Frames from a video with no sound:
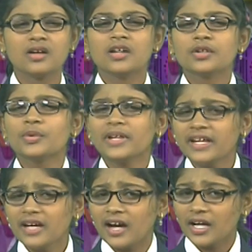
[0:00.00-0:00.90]
Today,
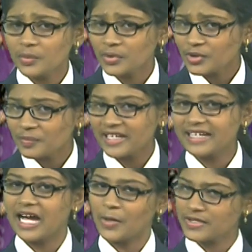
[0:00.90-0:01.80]
I want to make
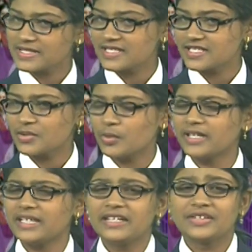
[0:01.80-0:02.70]
our session very
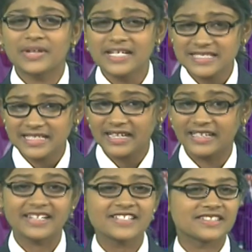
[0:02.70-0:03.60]
interesting and
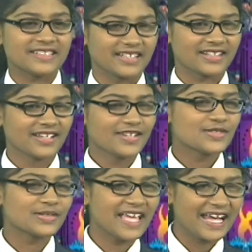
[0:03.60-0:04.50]
energetic so
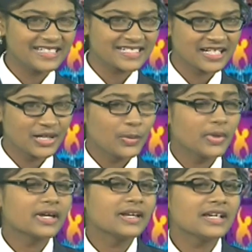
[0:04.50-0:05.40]
that we
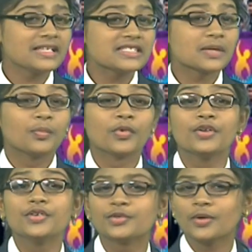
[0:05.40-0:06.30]
can learn some more
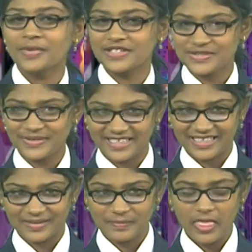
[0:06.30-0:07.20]
new topics today.
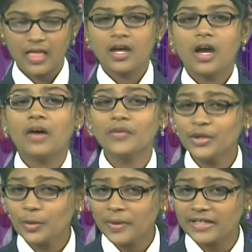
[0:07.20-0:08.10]
Our
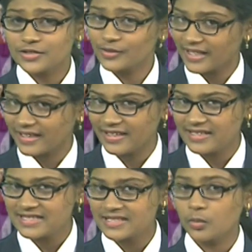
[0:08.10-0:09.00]
topic today
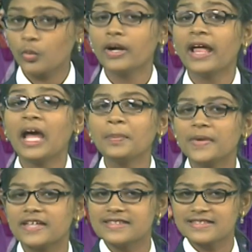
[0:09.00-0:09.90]
is what
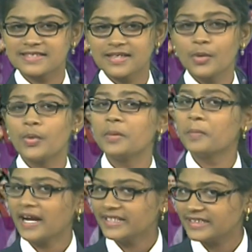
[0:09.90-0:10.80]
happens when
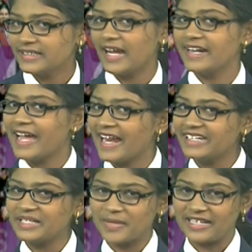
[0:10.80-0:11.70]
matter and
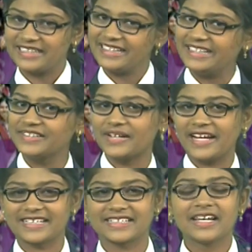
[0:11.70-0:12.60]
antimatter interact.
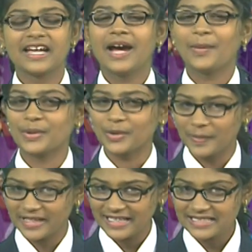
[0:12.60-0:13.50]
Our
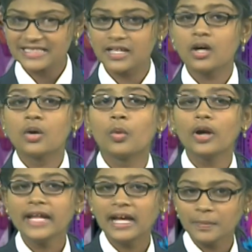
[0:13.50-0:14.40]
topic is what
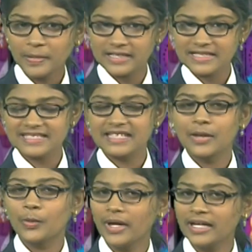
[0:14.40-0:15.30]
happens
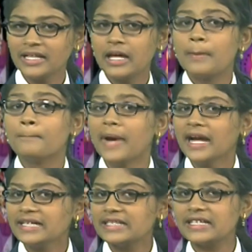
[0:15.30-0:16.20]
when
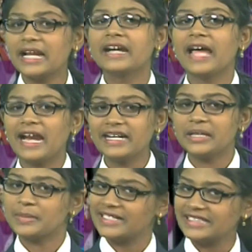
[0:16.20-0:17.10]
matter and
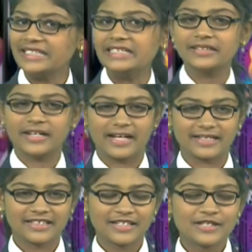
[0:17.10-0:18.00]
antimatter interact.
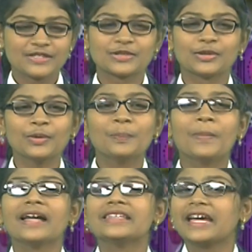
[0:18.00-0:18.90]
So,
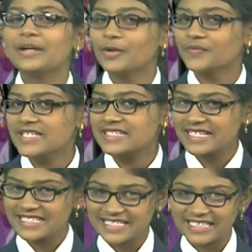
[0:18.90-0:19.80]
by the end of this
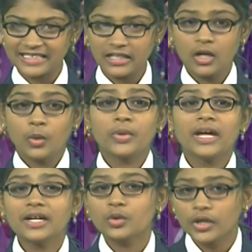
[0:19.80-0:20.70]
session, we
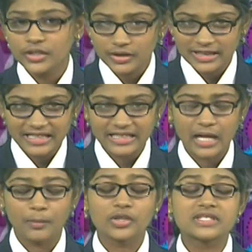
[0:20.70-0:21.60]
are going to learn
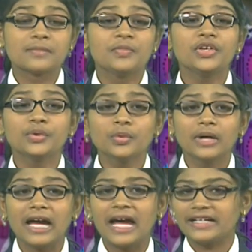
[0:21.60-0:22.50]
about some new
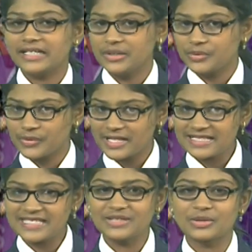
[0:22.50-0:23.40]
and
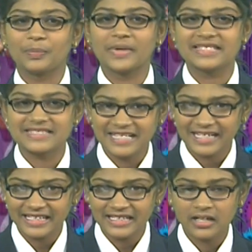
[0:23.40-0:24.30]
interesting topics
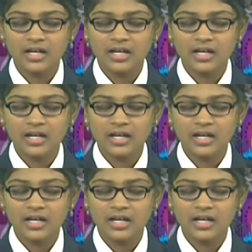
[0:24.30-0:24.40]
like